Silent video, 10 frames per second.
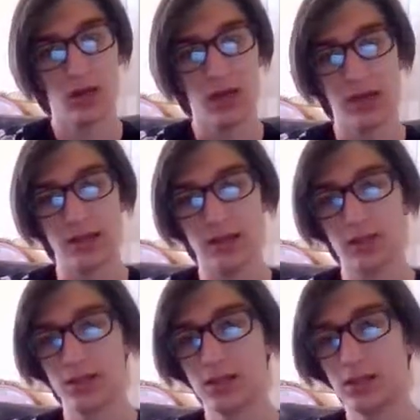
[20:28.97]

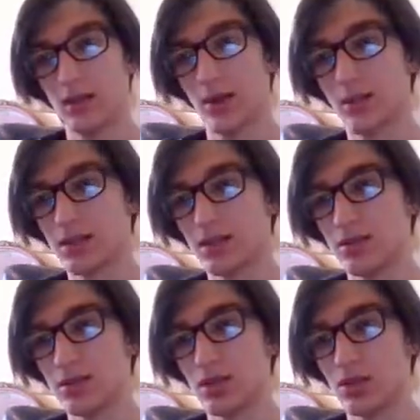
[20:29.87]
And
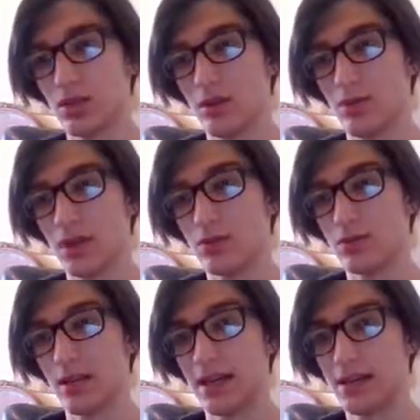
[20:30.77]
Abomasnow's Ice Shard might do
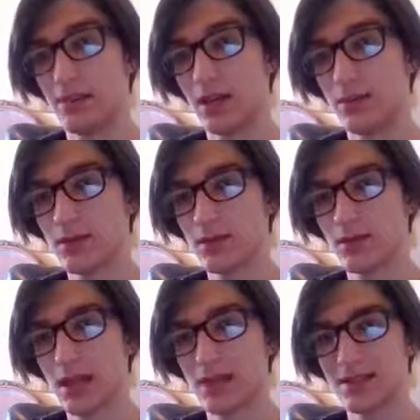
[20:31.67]
less for that
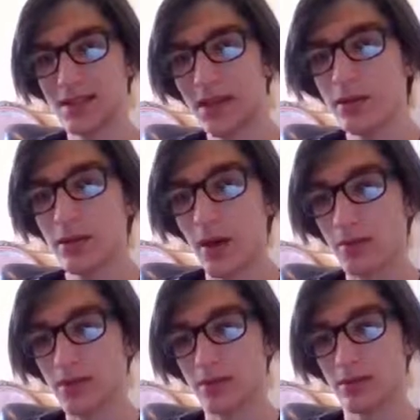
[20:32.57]
reason. And he's not going to
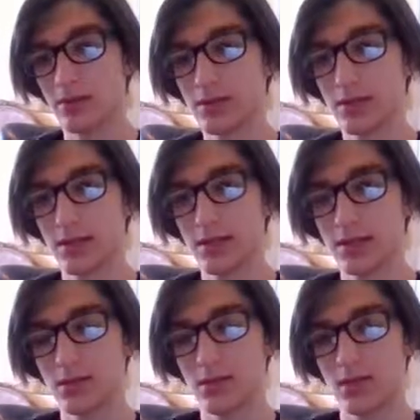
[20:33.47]
Abomasnow, so that's
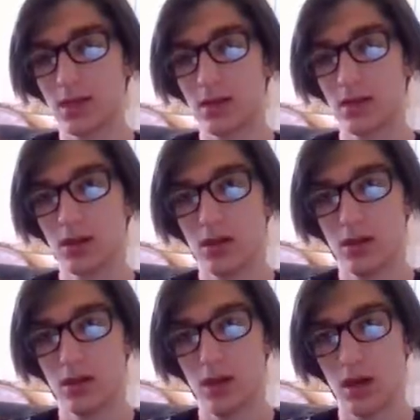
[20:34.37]
interesting.
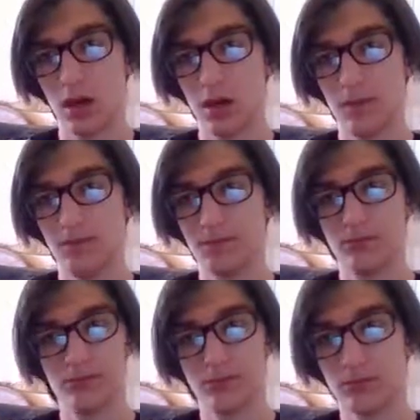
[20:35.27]

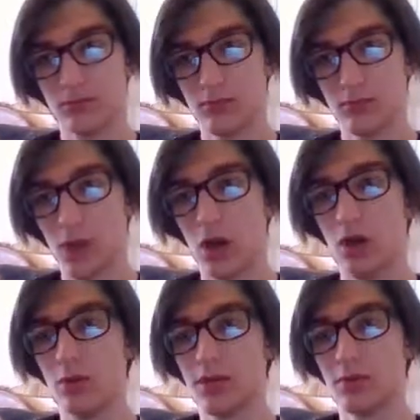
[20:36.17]

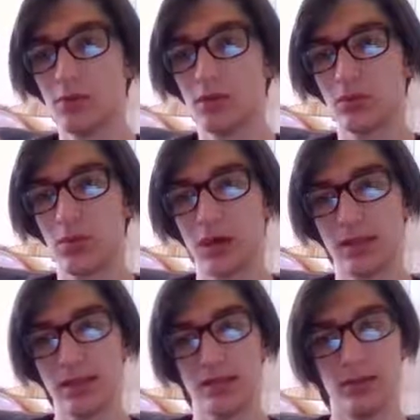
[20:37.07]
Oh, he's putting me in
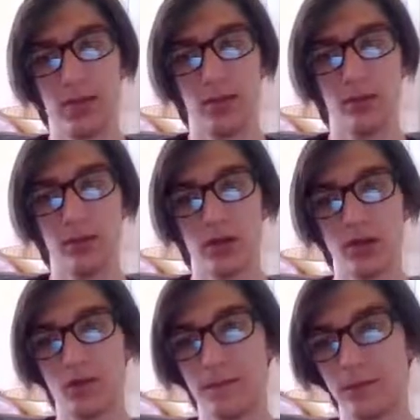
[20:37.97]
Rocky Helmet
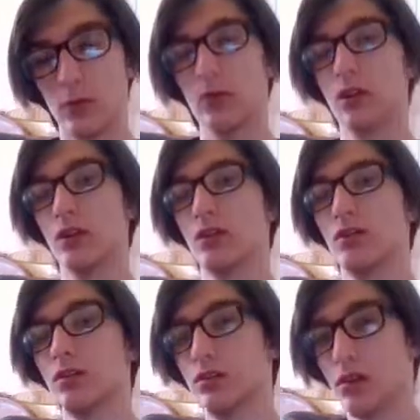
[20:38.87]
range for
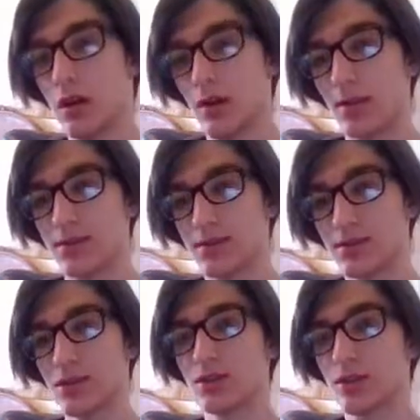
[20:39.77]

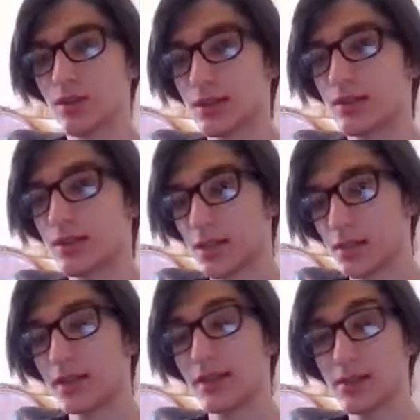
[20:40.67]
Abomasnow's Ice Shard to take
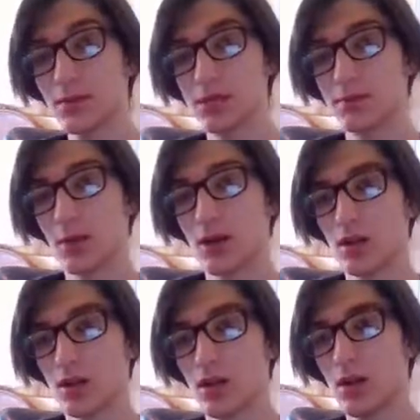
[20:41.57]
me out. That's really smart.
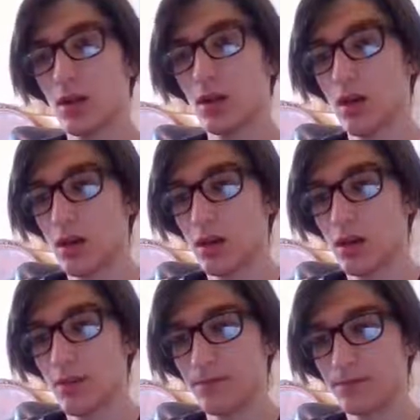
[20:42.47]

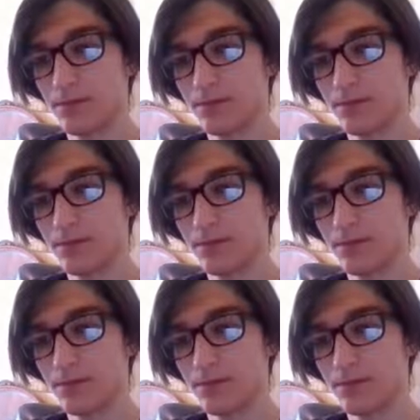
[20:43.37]
I'm